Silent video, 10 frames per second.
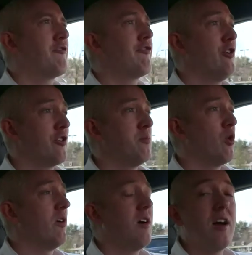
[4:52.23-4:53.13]
and
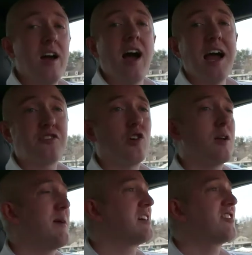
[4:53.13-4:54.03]
furthermore, I
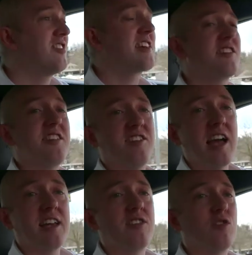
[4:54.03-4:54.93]
took about 60
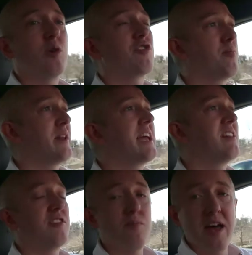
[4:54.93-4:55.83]
seconds to
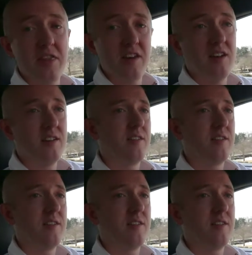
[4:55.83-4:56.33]
explain this method.